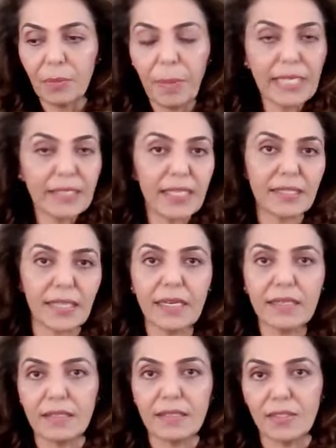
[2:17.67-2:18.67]
The basic
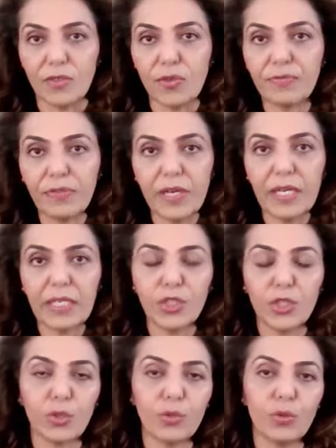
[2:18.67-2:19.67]
sciences refer
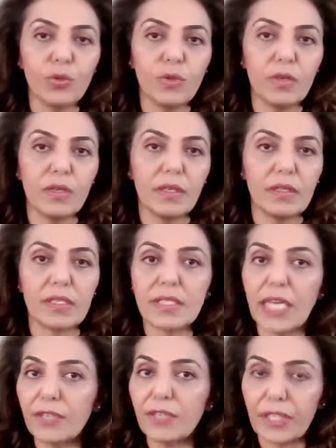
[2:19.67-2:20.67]
to
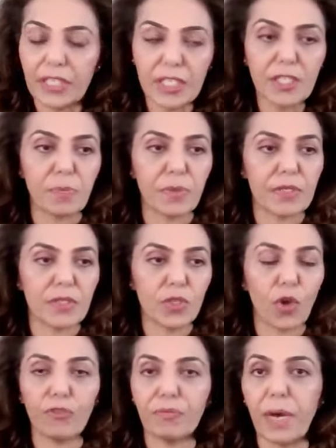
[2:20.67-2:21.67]
scientific
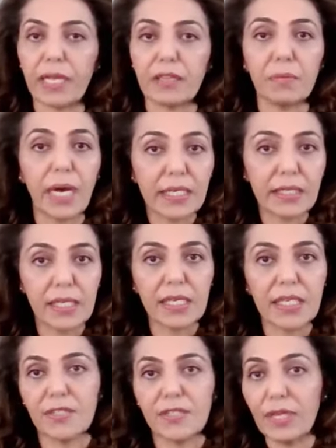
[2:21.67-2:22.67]
disciplines of
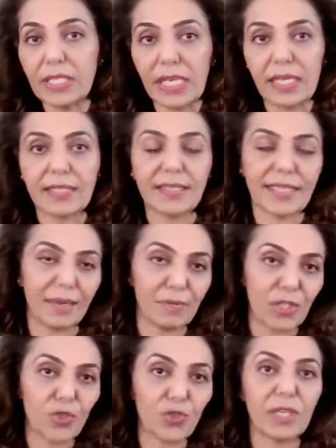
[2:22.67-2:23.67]
mathematics, physics,
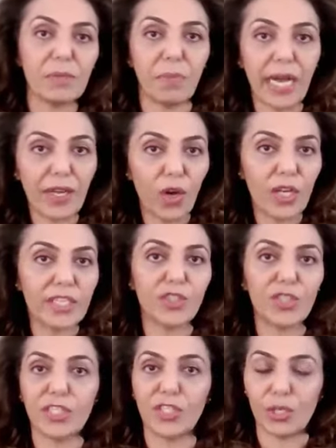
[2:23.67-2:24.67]
chemistry,
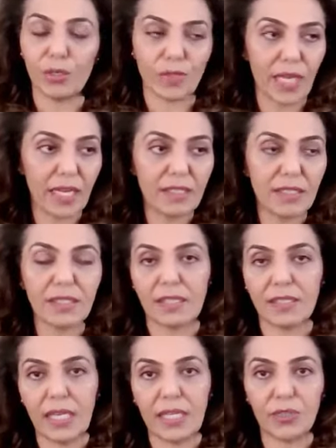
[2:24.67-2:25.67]
biology, geosciences,
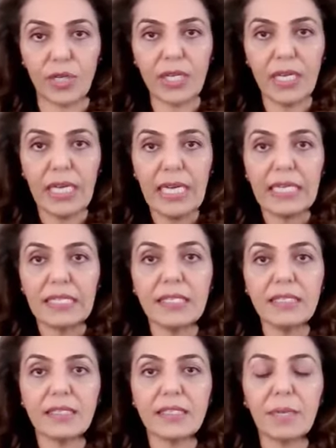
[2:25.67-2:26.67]
etc.,
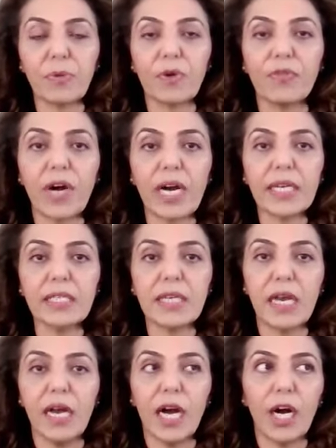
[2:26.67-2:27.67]
since they provide
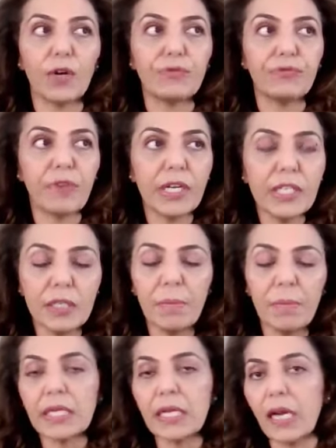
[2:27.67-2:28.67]
a
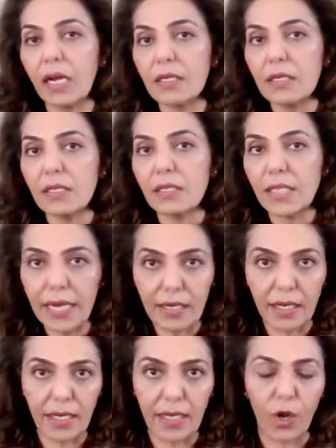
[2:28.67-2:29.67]
fundamental
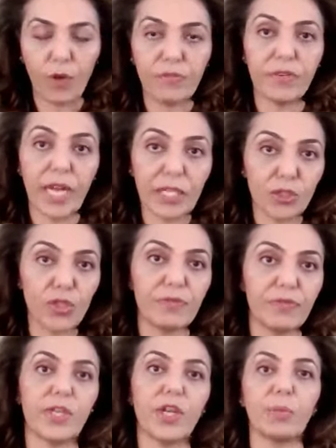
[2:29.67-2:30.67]
understanding of natural
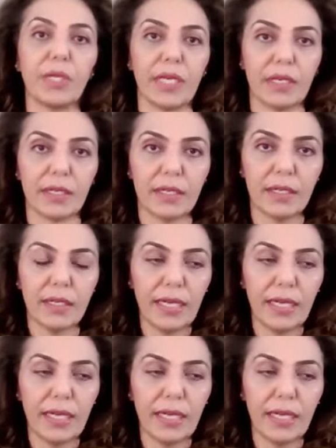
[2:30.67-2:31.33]
phenomena